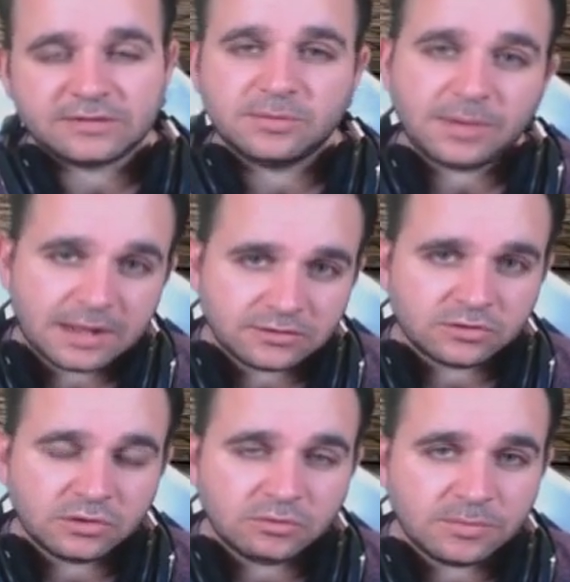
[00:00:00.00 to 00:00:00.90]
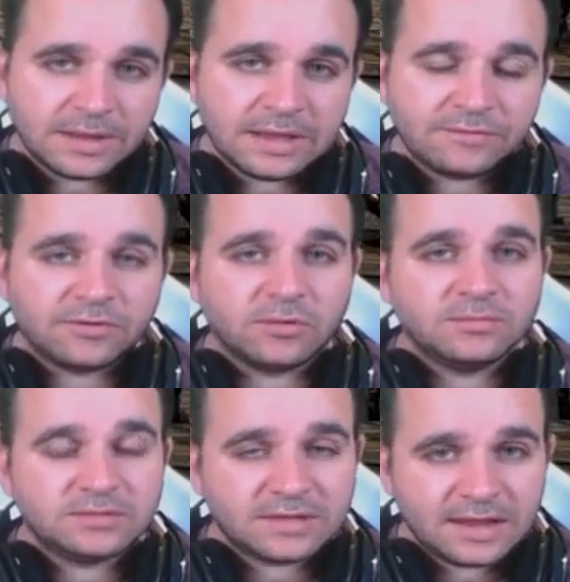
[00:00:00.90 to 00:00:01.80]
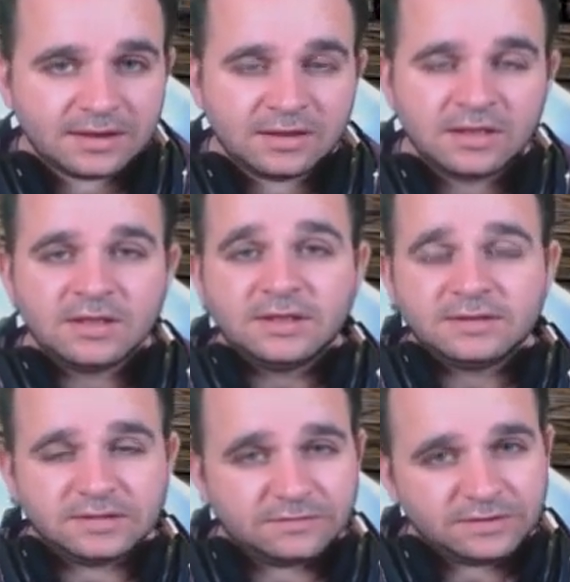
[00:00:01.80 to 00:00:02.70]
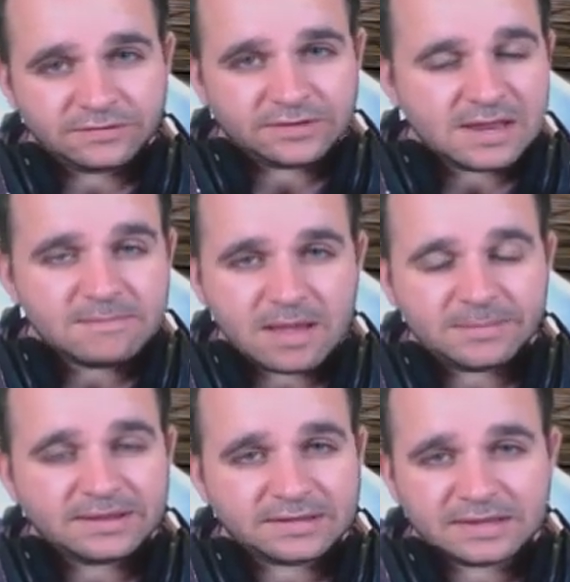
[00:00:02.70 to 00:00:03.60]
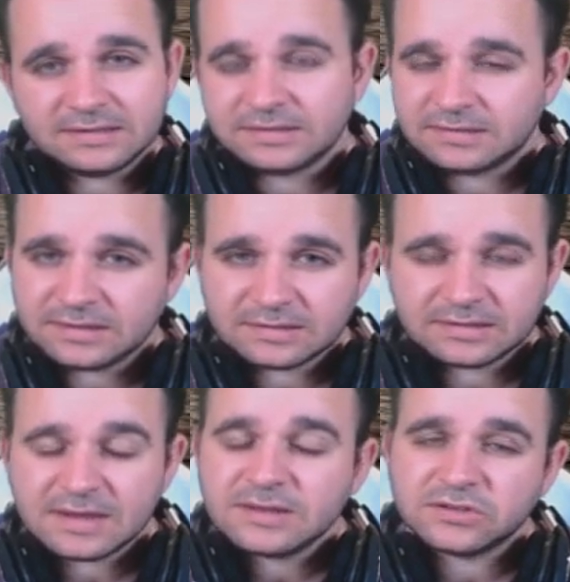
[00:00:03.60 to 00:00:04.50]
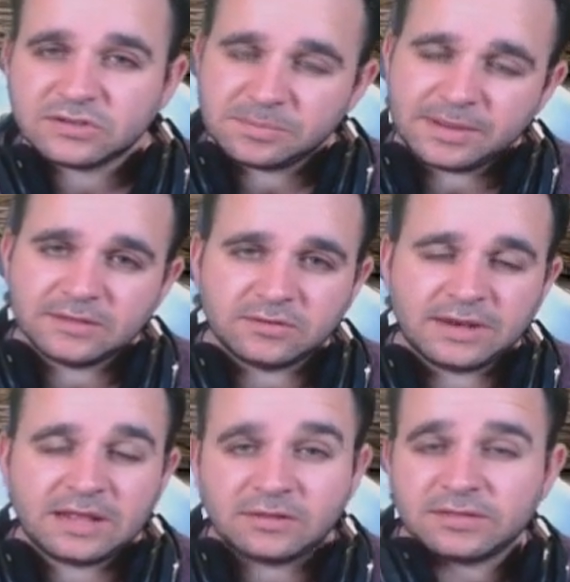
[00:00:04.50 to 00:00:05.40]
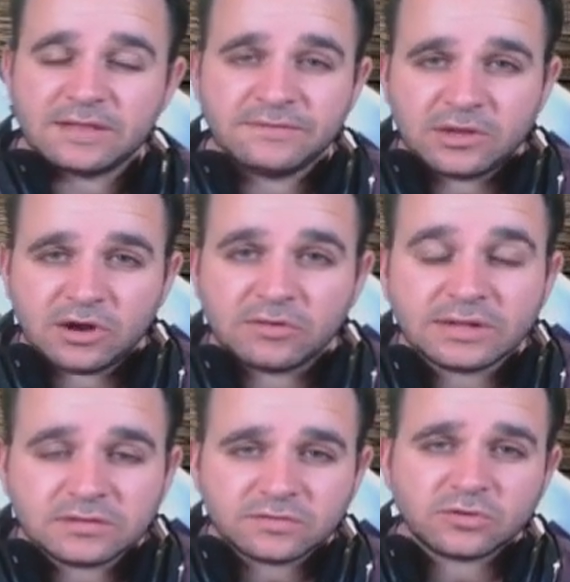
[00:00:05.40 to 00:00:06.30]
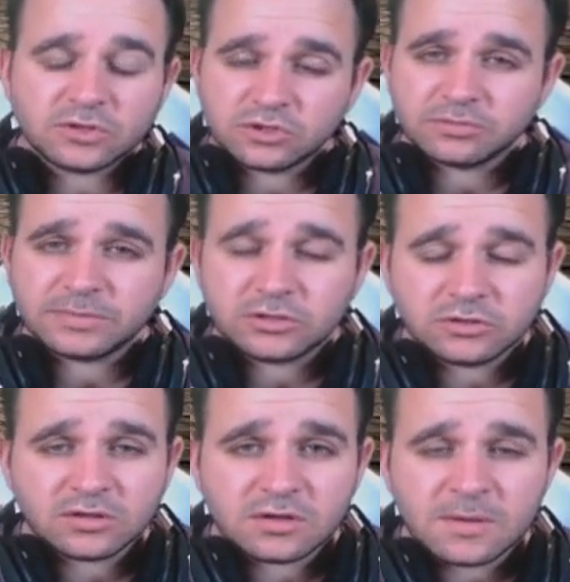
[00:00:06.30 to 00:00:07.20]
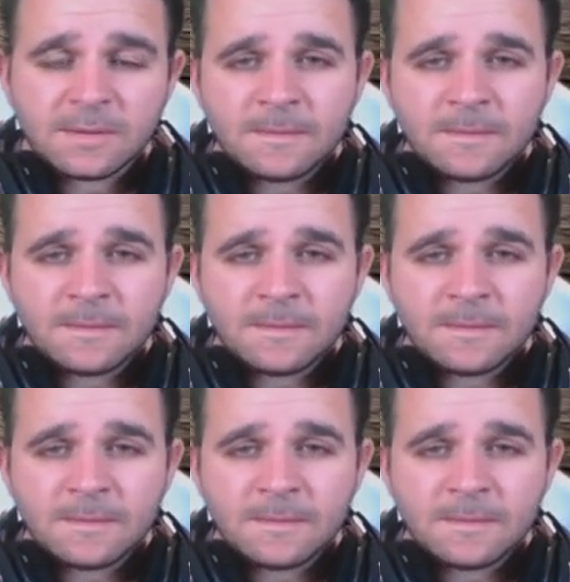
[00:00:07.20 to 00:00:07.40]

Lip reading: So part 2 will be from 10 to 15, maybe 10 to 16, just depends on how long that video runs for. It shouldn't be too long.